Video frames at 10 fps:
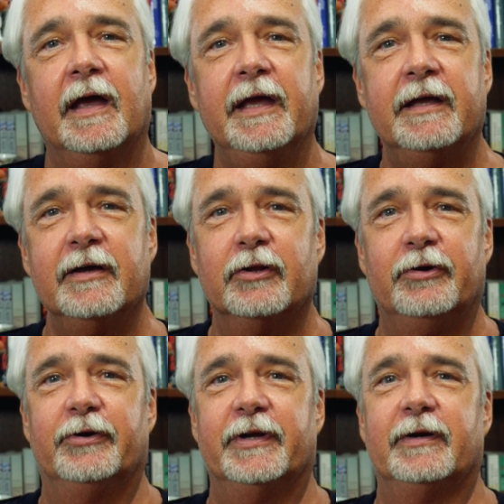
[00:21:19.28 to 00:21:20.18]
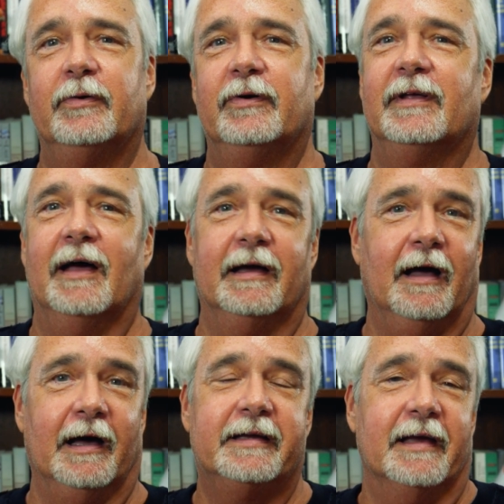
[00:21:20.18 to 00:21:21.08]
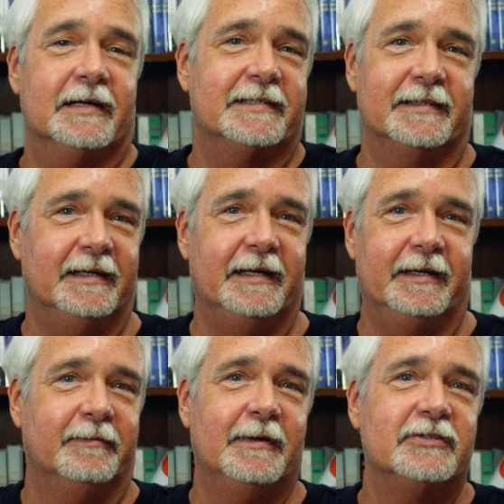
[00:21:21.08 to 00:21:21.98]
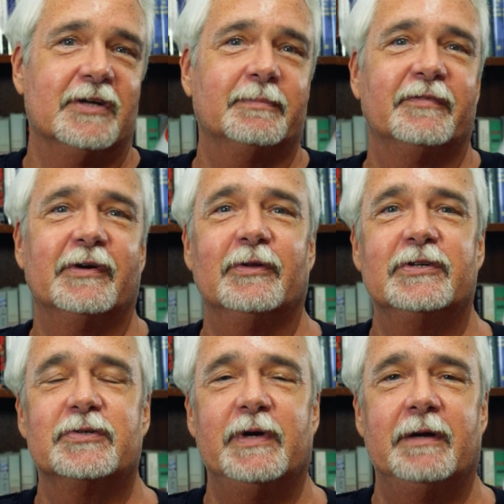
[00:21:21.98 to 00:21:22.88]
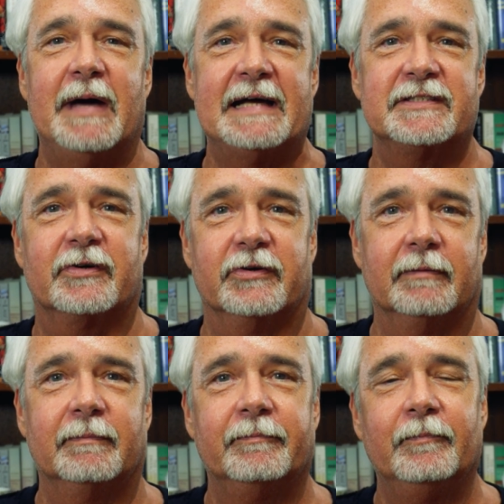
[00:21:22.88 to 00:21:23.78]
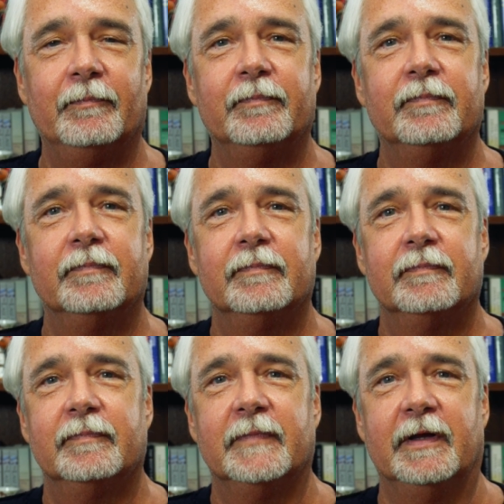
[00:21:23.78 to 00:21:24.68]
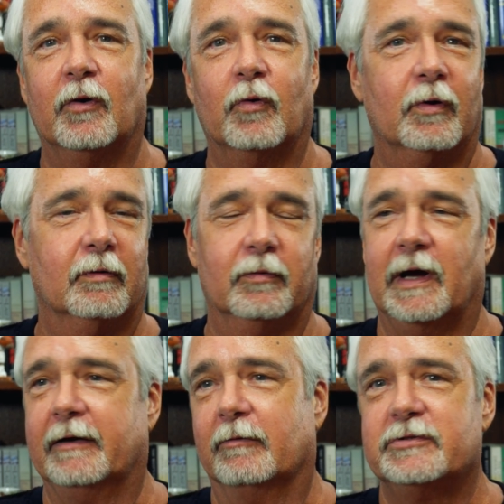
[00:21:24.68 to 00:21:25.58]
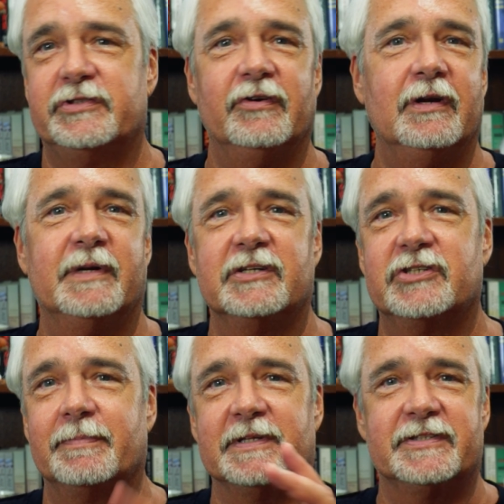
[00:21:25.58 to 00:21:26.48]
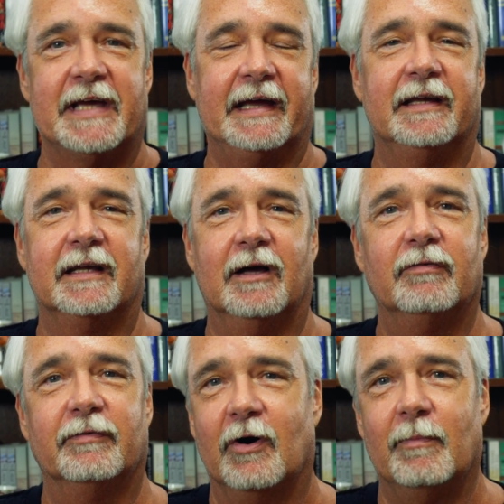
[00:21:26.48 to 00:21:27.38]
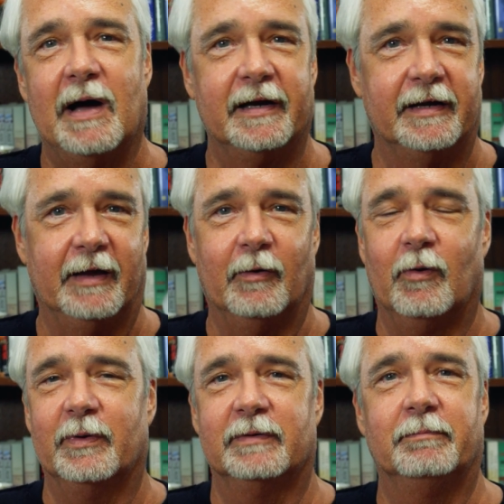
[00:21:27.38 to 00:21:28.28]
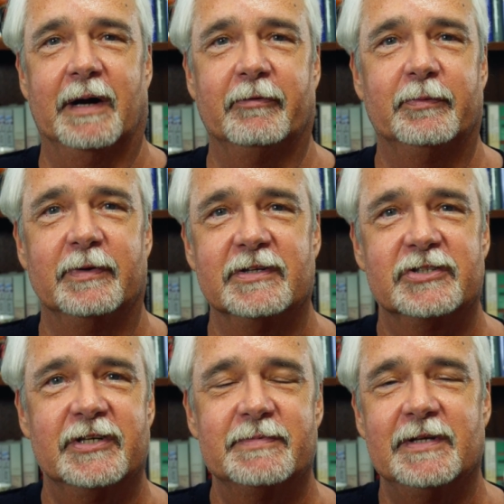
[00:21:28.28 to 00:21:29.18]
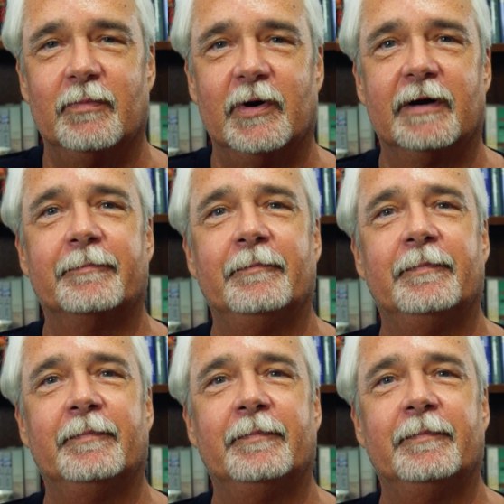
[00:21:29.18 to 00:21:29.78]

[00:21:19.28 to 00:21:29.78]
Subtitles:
he concluded, I guess he jumped to the conclusion we had massacred them. You know, or I don't know, sealed them in the ship and sank it in the Gulf of Oman, and they all were buried with the ship somewhere.